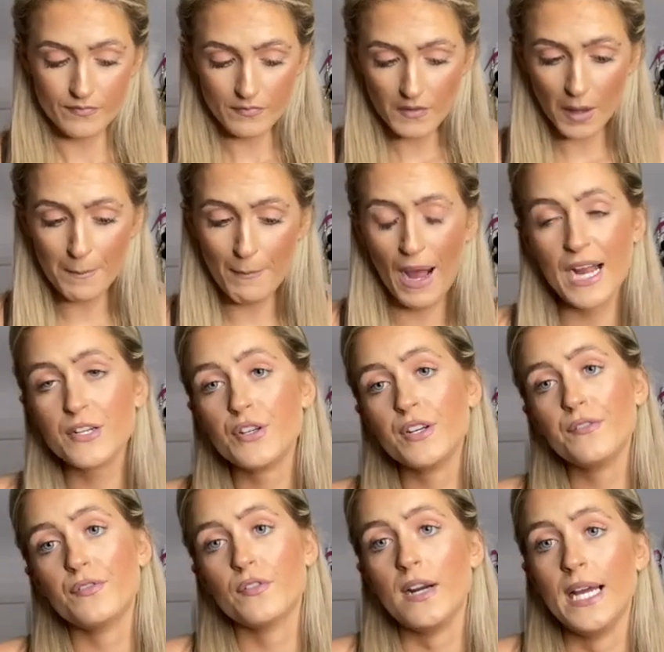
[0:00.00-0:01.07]
my training
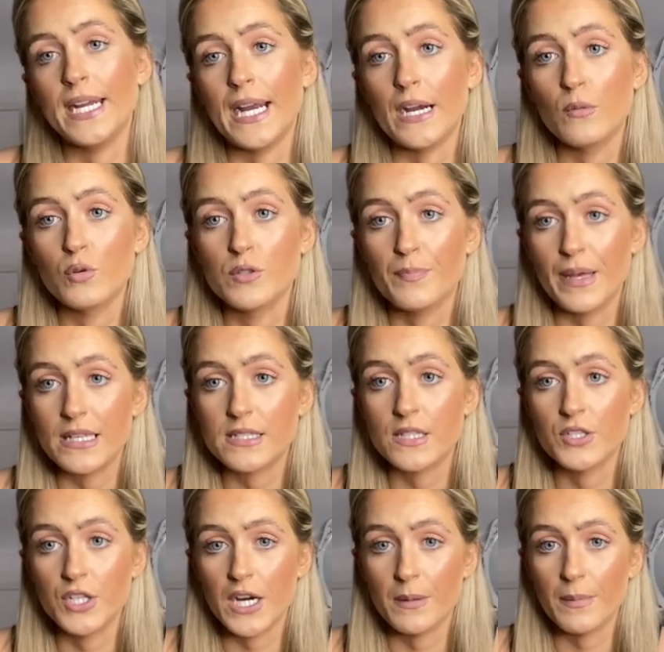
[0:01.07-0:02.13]
for Ryanair was based in
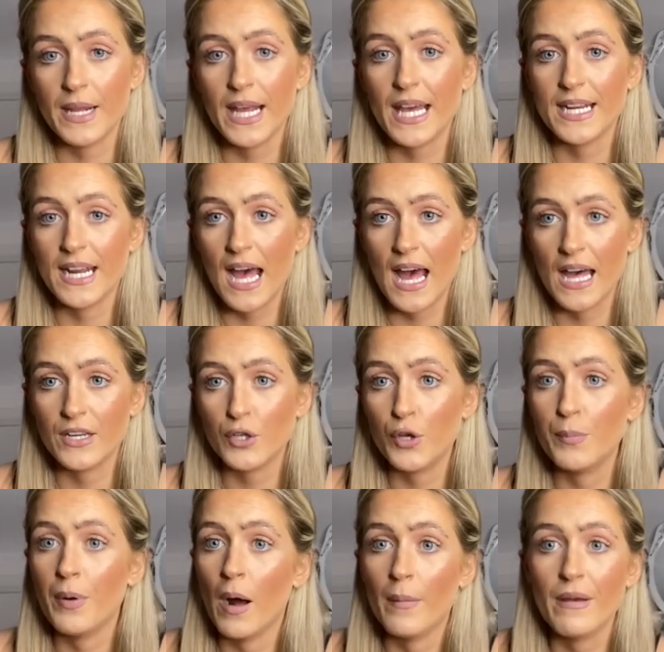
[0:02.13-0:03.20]
Germany, in Han. You
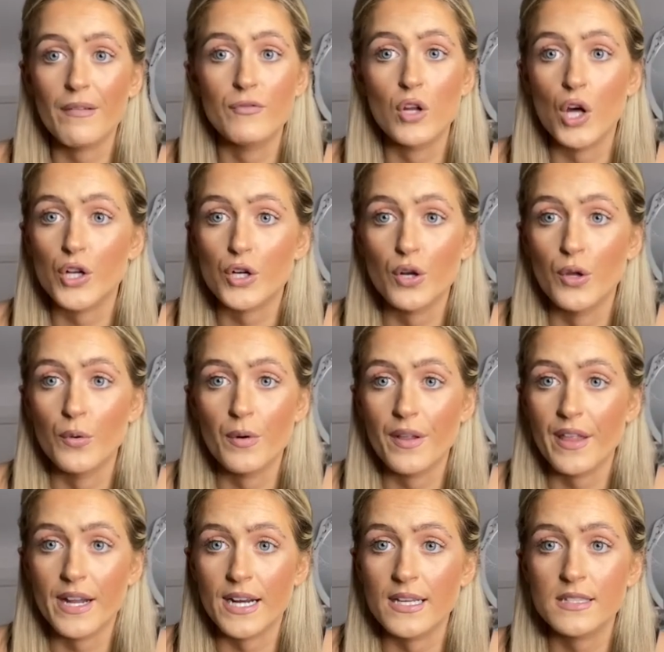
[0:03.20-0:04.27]
probably have not a clue where
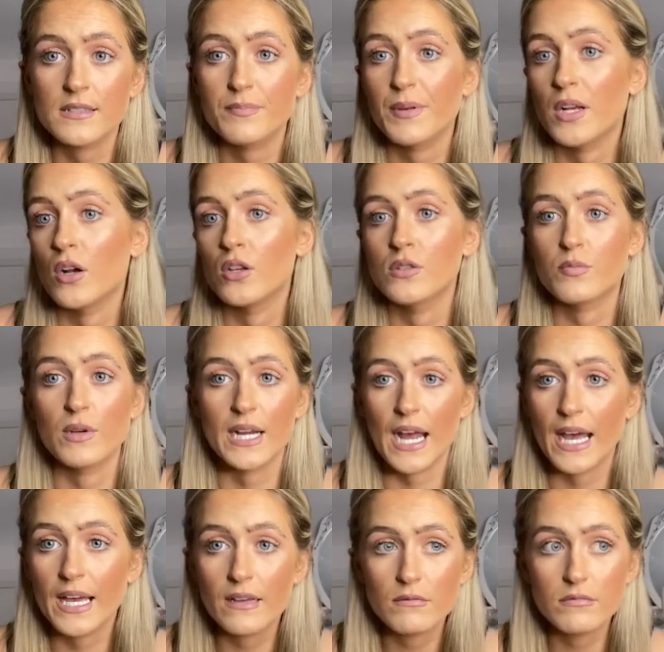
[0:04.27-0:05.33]
that is, because when
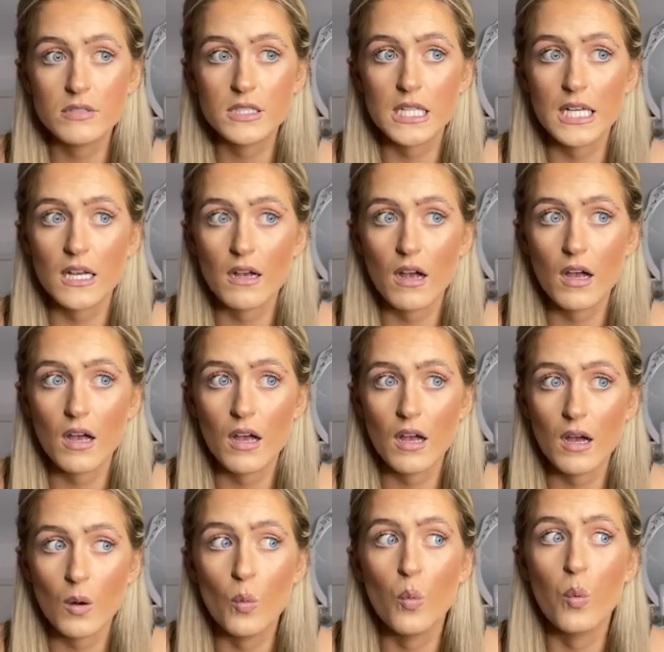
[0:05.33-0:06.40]
I was like,
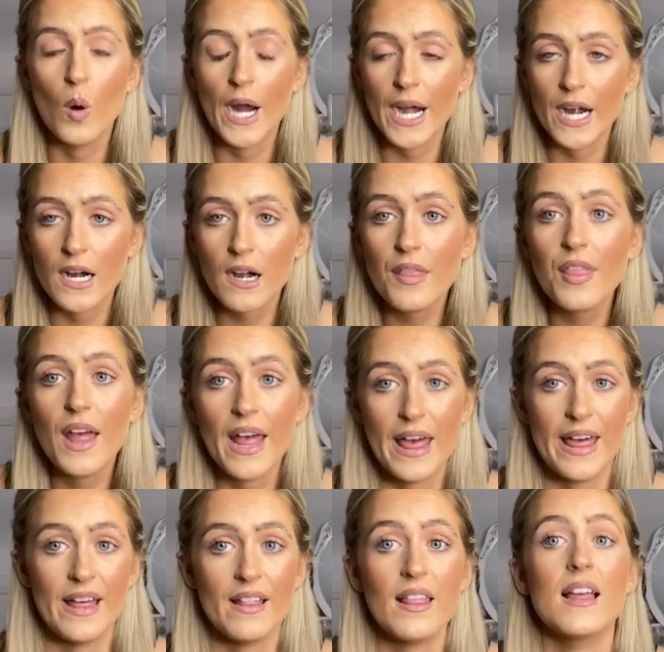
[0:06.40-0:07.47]
where the
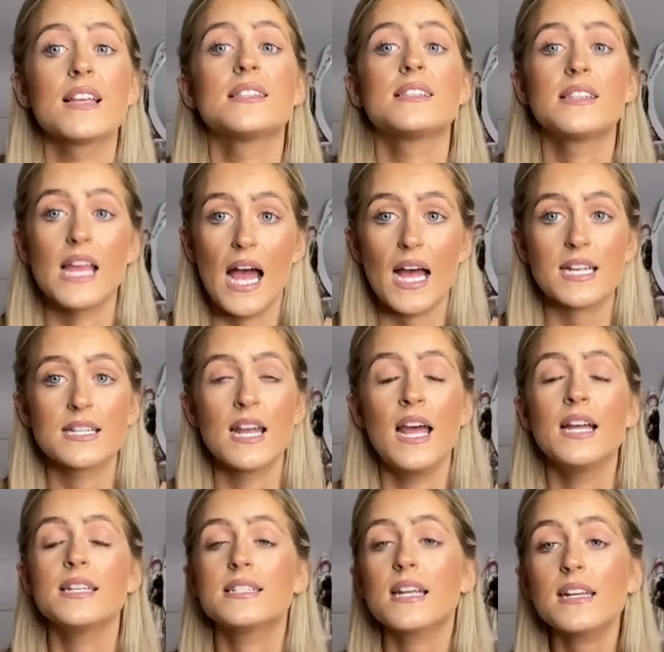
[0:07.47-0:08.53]
hell is that?
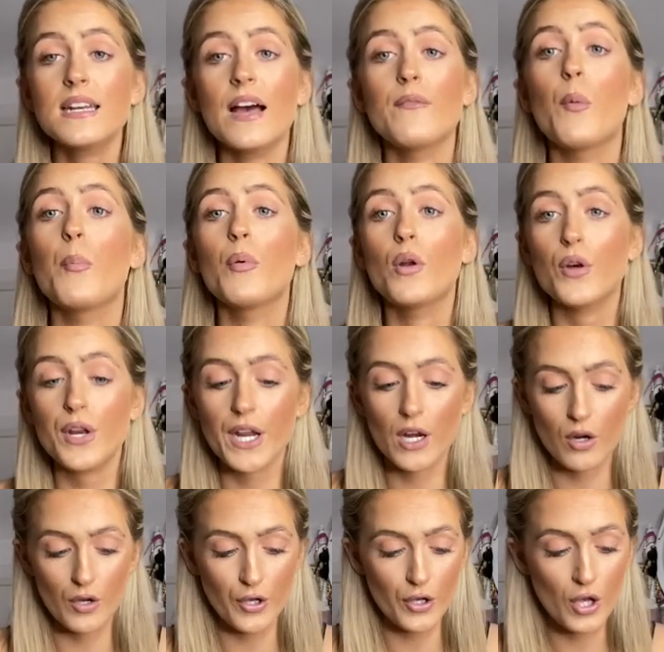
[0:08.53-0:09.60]
Didn't have a bloody
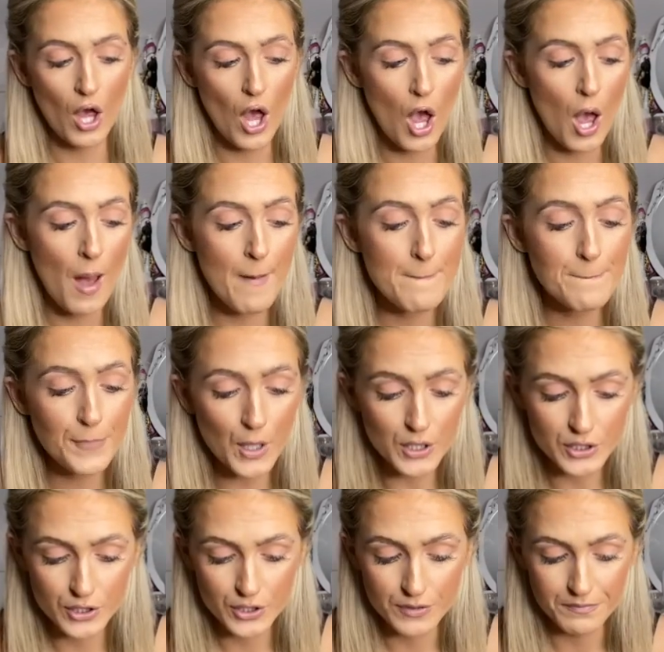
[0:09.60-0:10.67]
clue. But